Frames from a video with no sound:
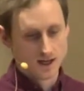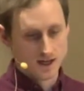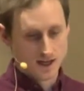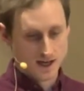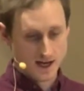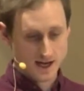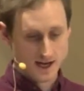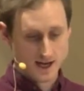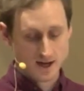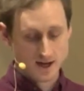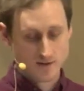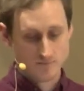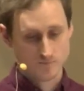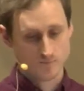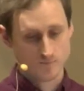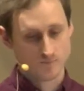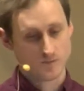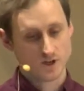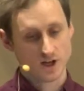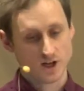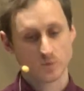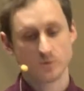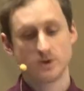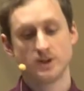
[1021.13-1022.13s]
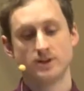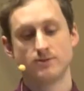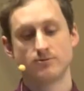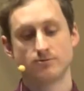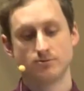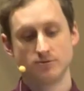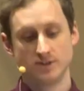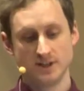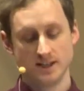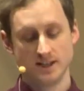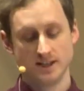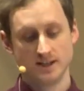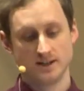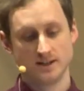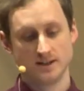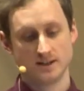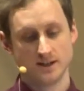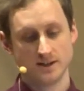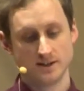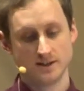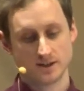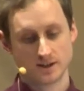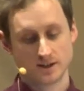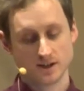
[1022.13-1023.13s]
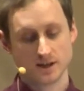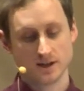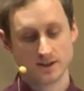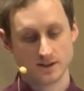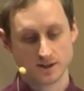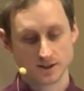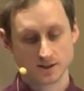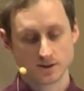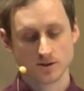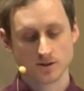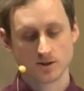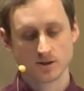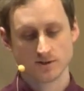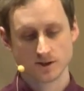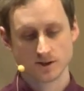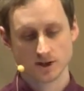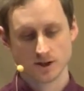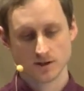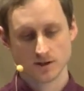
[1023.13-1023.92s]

And we have really, at the core of a lot